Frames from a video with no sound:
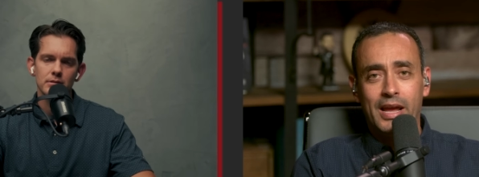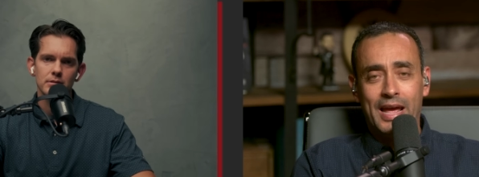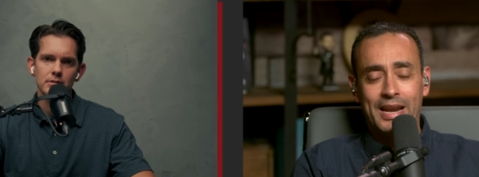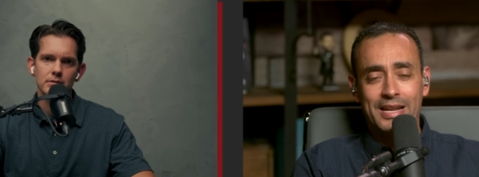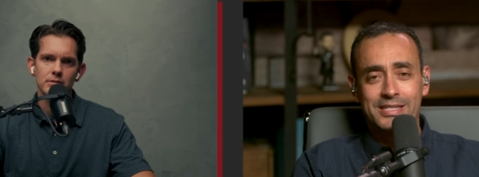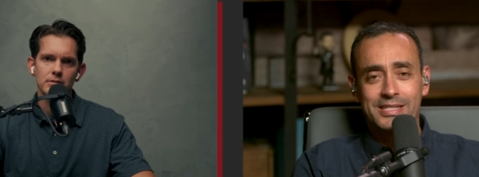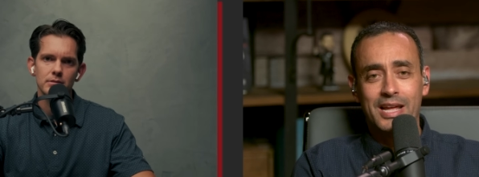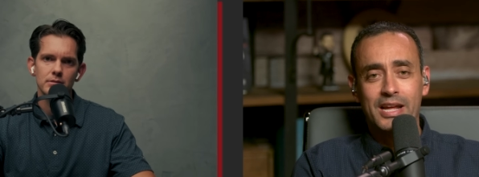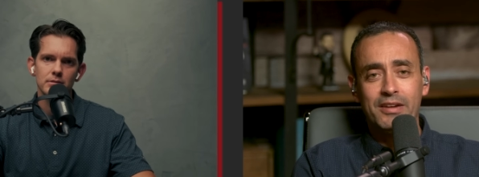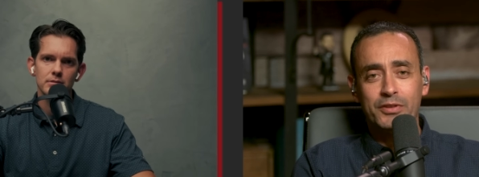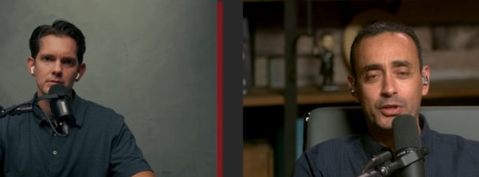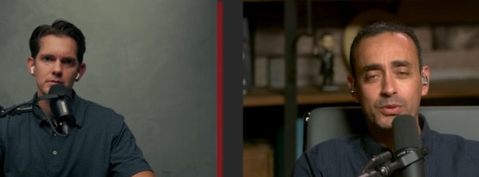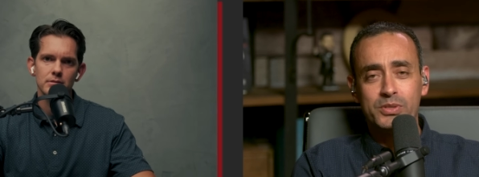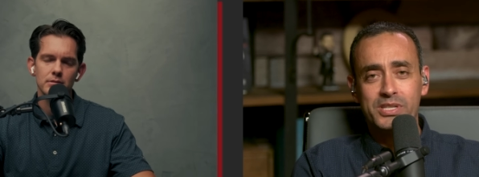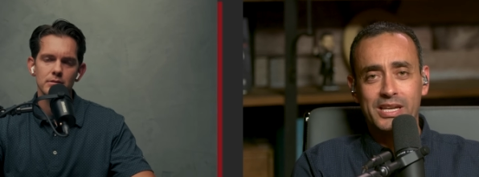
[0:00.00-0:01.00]
Speaker 1: And instead of
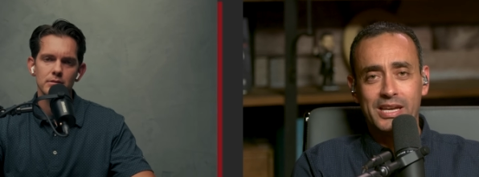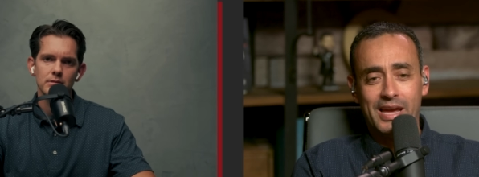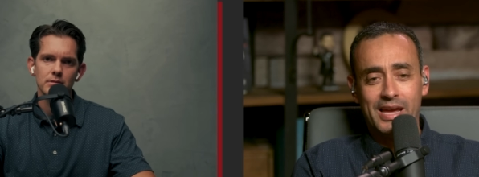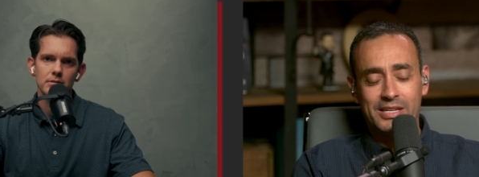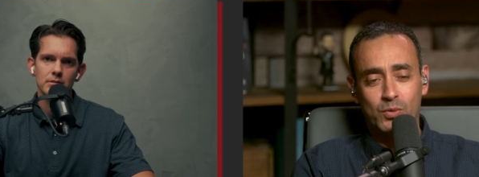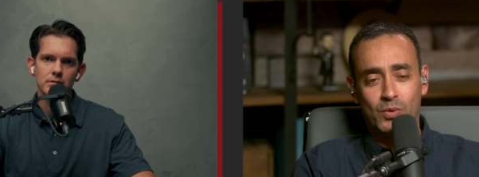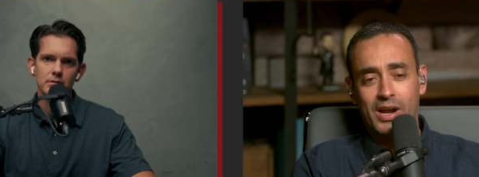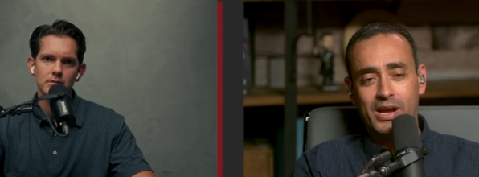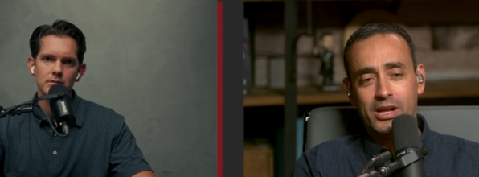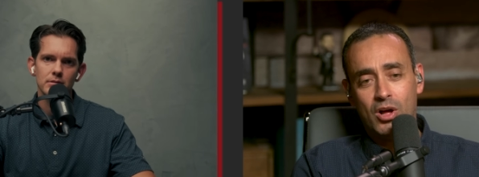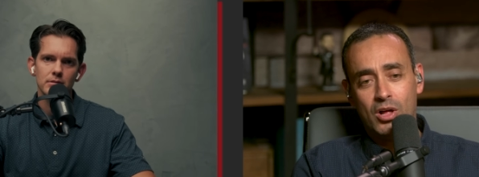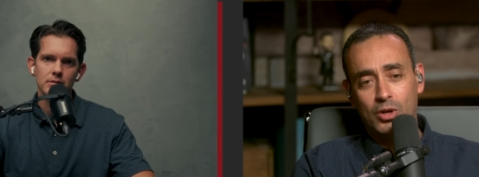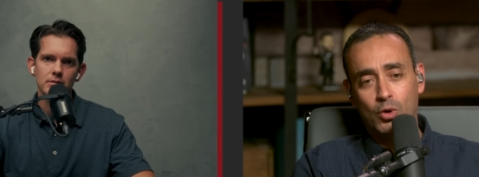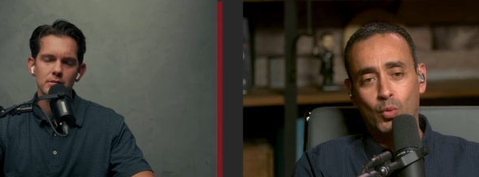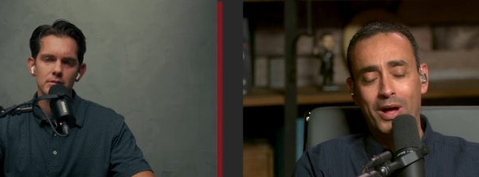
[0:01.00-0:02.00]
using it as what I
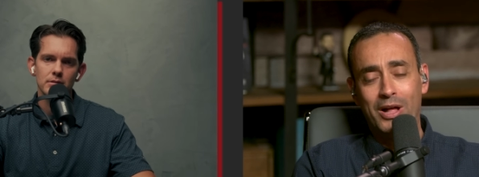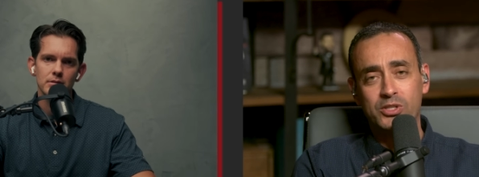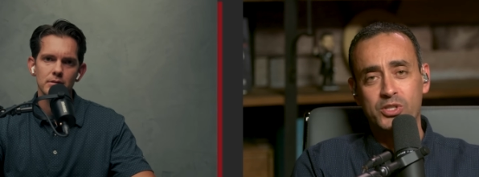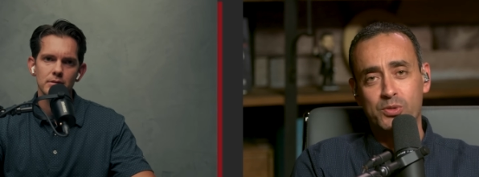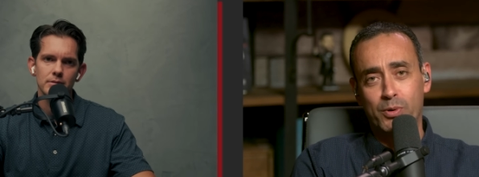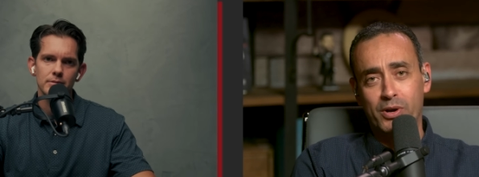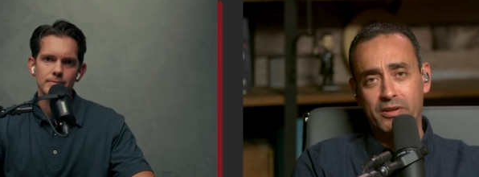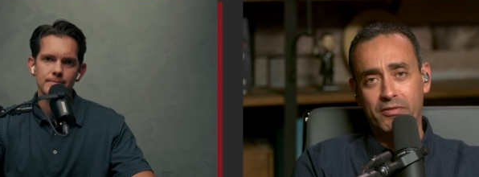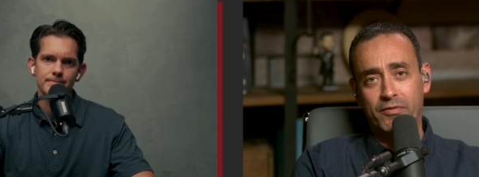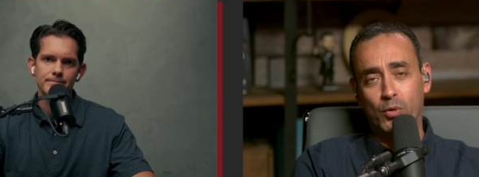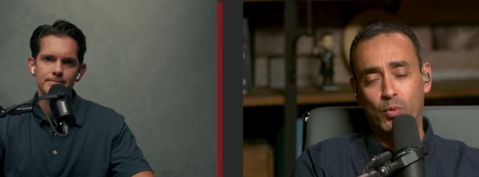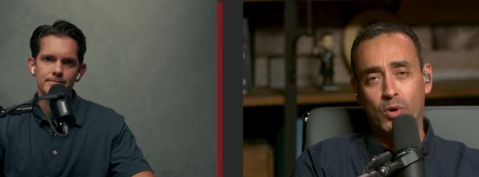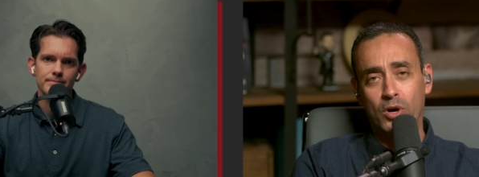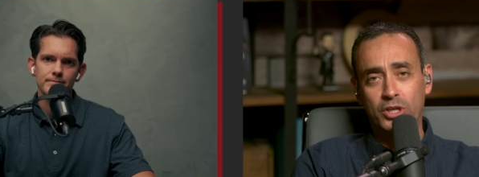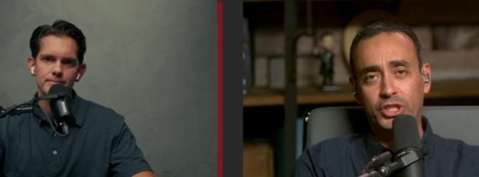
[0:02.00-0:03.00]
call a wellspring
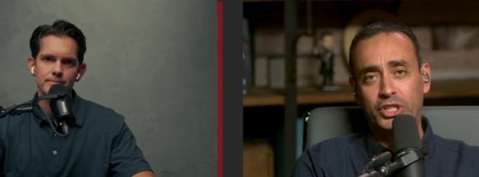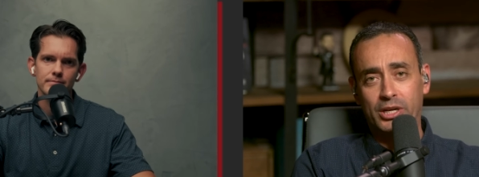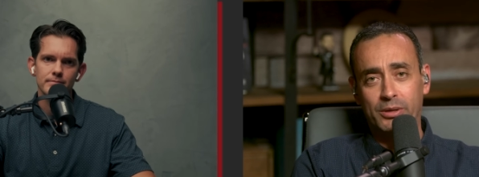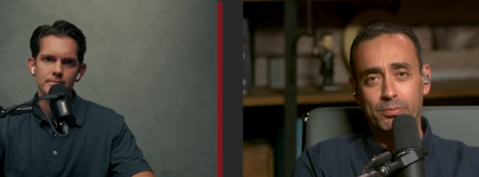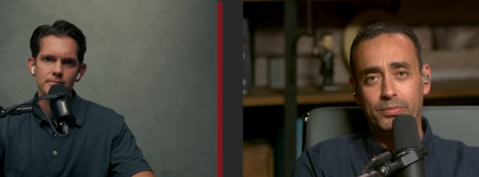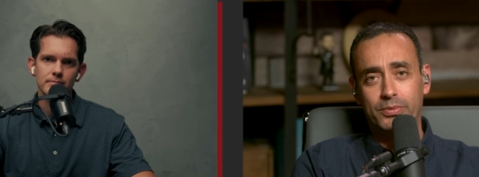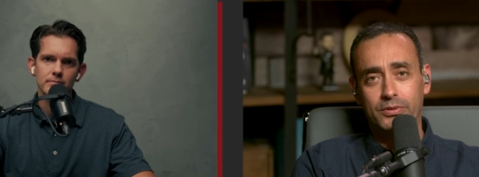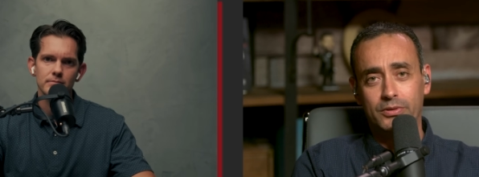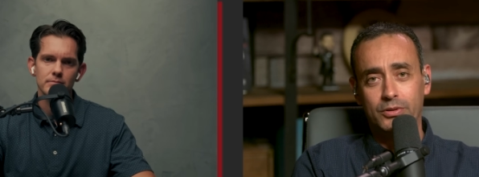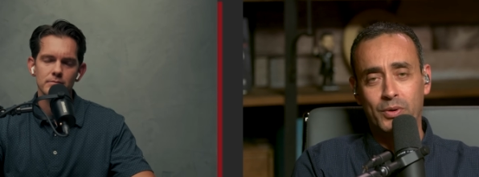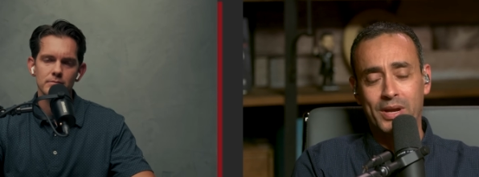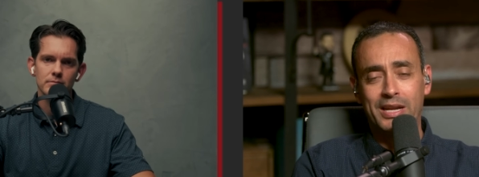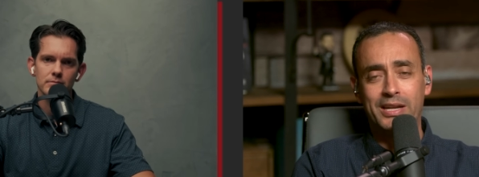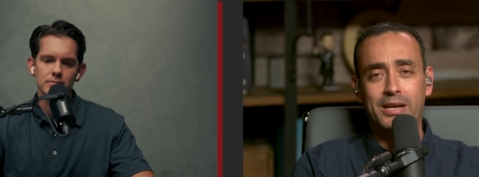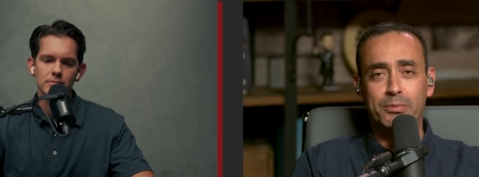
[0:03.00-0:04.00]
for worship,
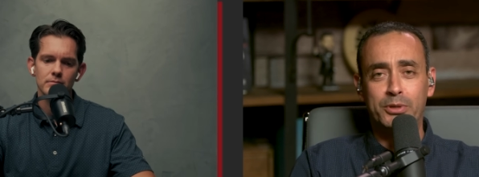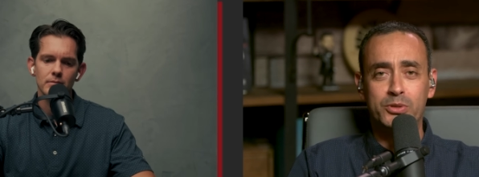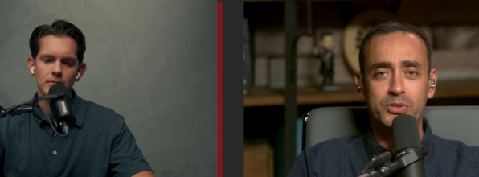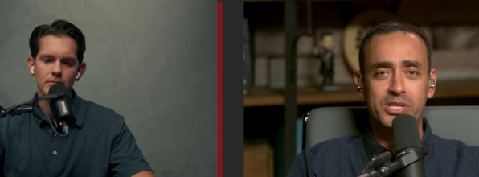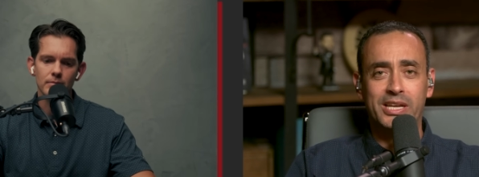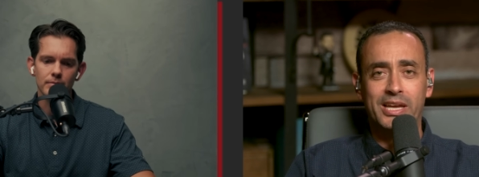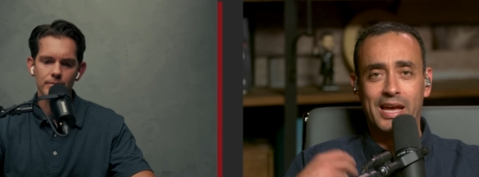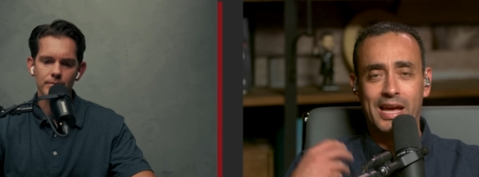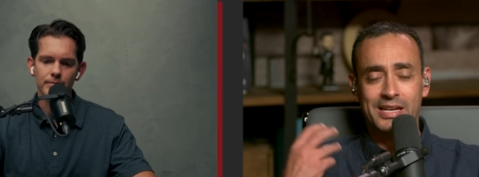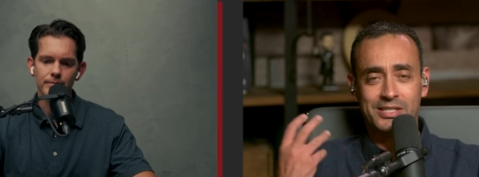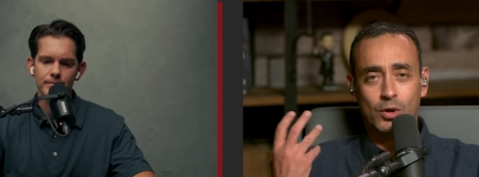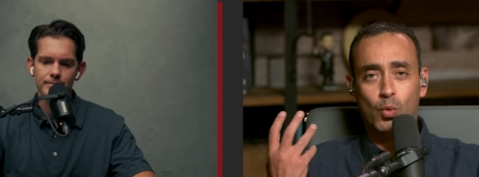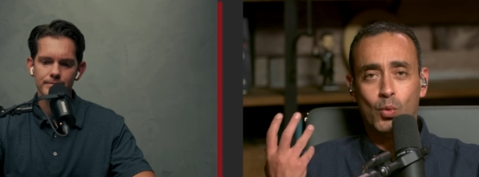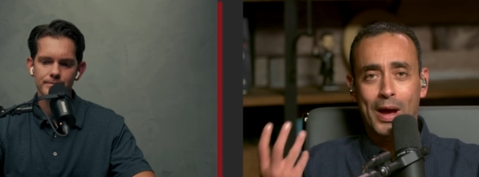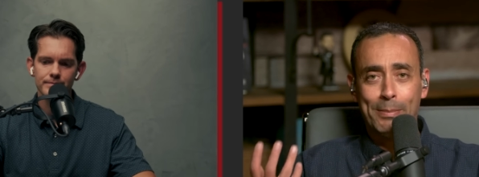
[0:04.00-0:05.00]
we end up using it mm-hmm.
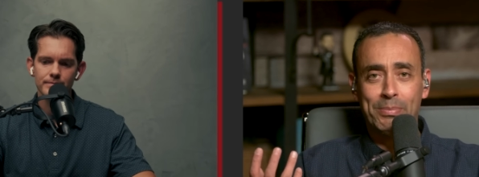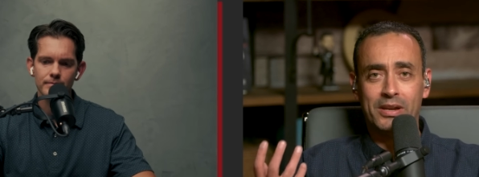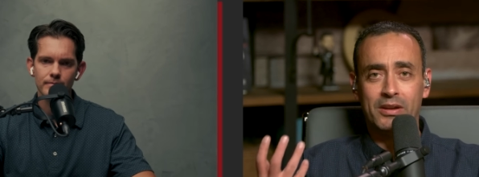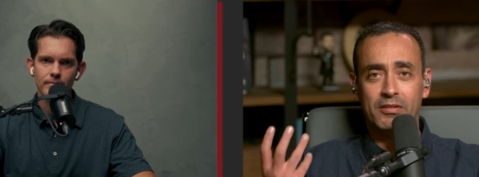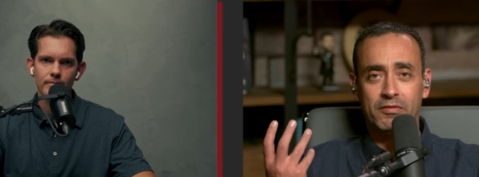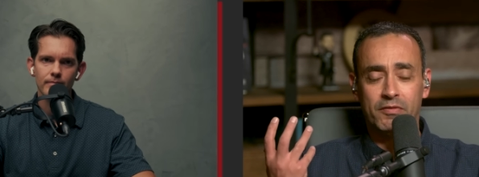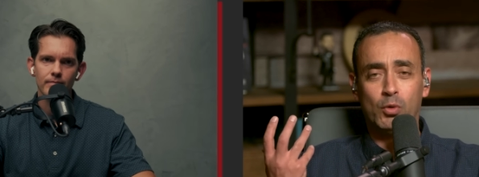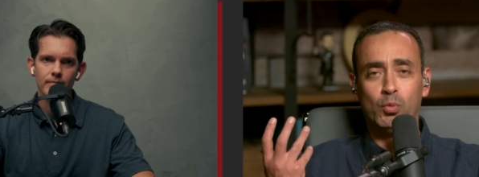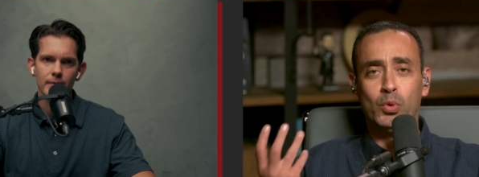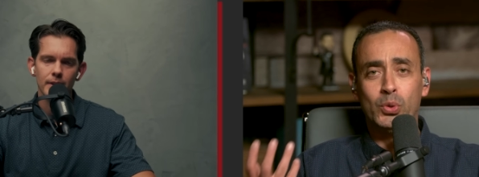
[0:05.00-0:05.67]
as a weapon for